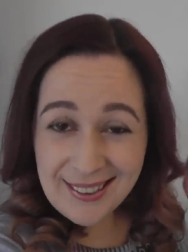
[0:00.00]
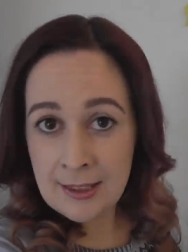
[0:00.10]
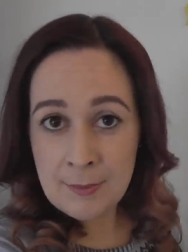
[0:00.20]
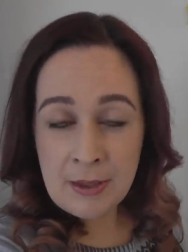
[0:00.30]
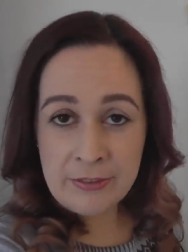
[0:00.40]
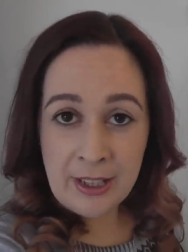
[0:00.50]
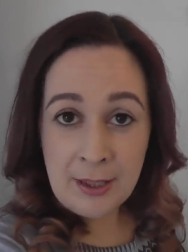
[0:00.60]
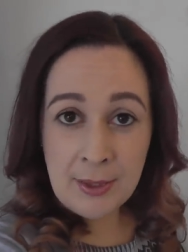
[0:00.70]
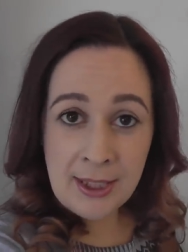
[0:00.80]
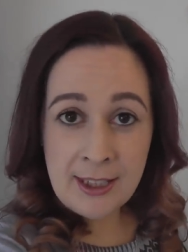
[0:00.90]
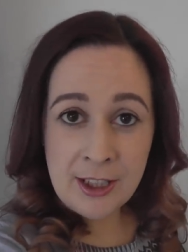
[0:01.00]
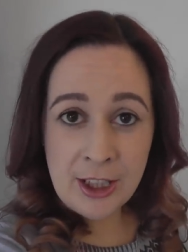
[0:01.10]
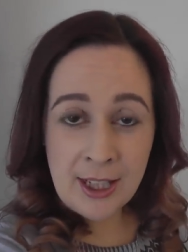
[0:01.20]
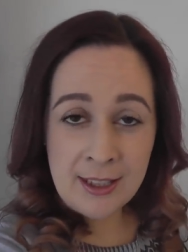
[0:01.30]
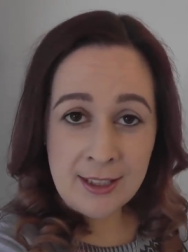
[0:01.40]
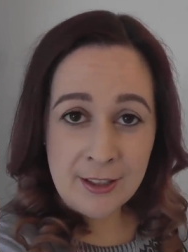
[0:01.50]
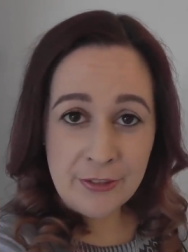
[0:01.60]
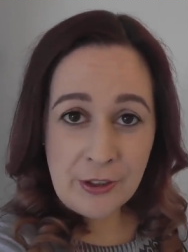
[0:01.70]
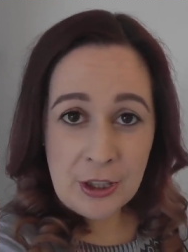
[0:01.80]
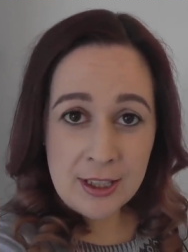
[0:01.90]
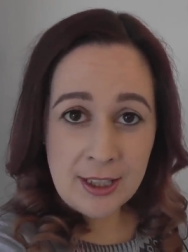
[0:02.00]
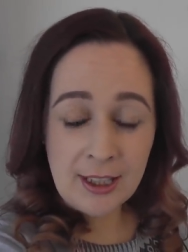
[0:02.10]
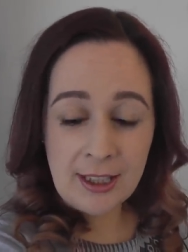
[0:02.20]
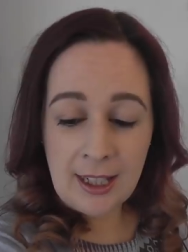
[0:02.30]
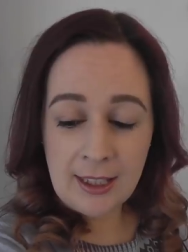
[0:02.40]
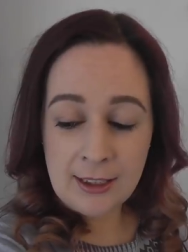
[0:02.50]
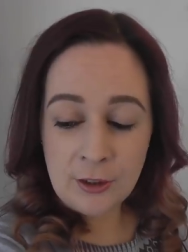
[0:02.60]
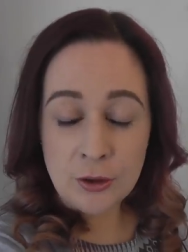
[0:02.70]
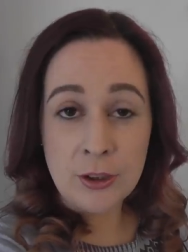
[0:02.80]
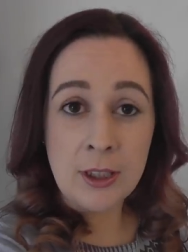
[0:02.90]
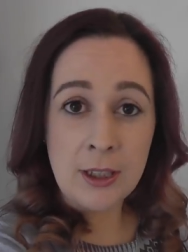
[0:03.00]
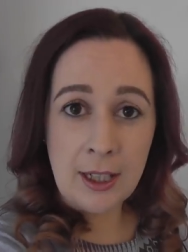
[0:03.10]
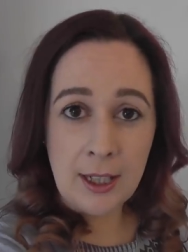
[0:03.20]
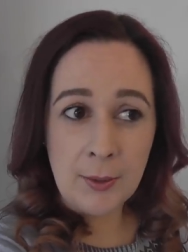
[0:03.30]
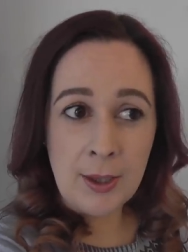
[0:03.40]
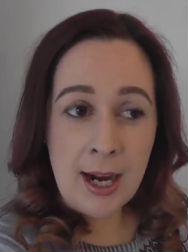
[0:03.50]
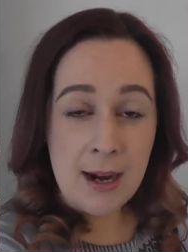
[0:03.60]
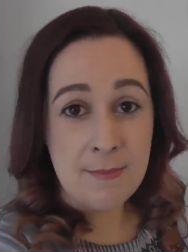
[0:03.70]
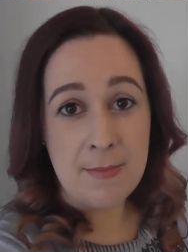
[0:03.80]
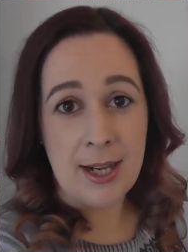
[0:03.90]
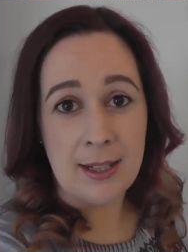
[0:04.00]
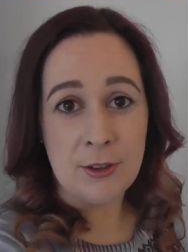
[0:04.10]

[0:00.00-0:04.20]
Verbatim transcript: I'm flying with EasyJet and this is the first airline that doesn't allow a handbag,